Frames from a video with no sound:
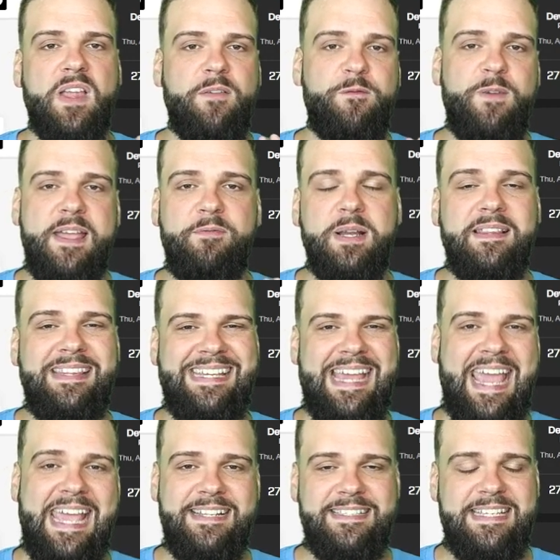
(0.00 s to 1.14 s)
favoring the
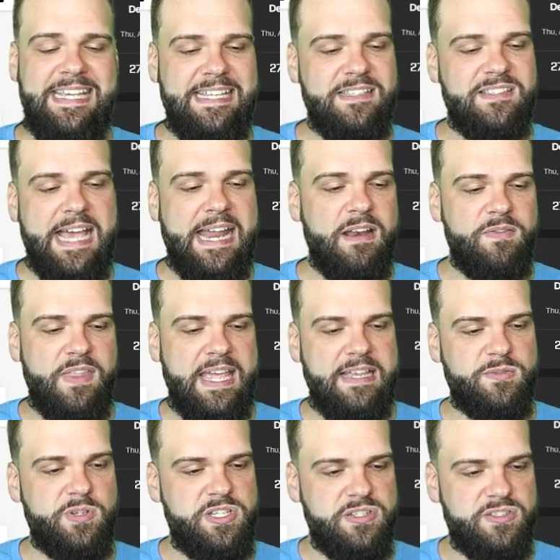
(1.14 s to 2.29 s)
18 side of things,
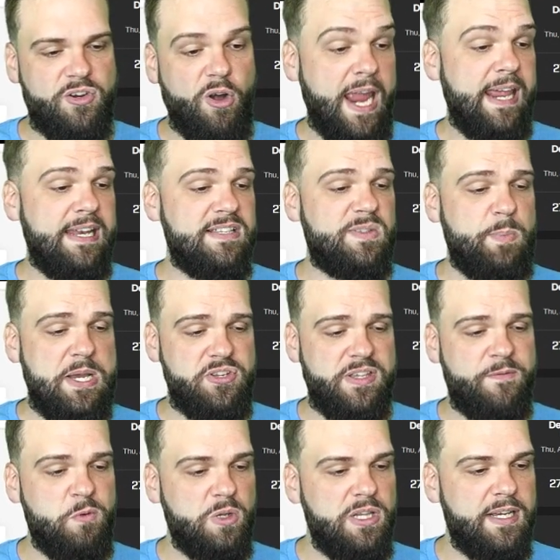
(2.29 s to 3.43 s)
which is great, especially
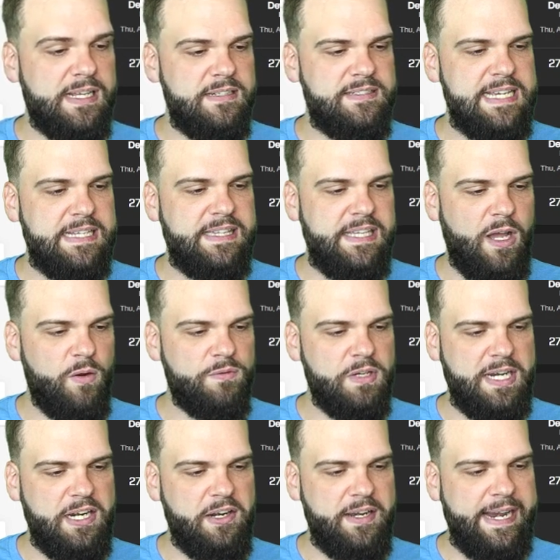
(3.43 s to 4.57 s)
if we're looking to take the over
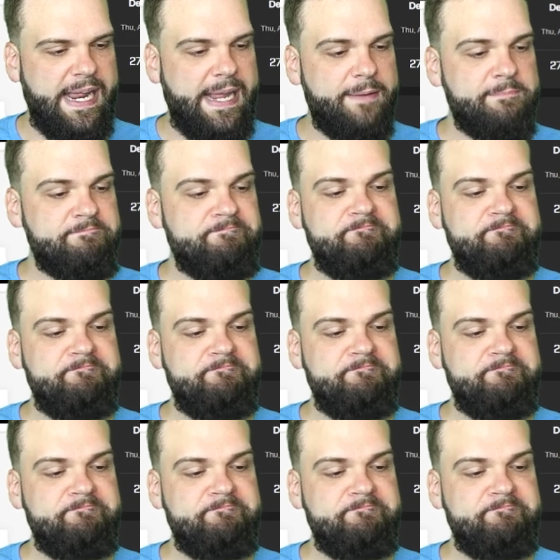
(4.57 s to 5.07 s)
here today.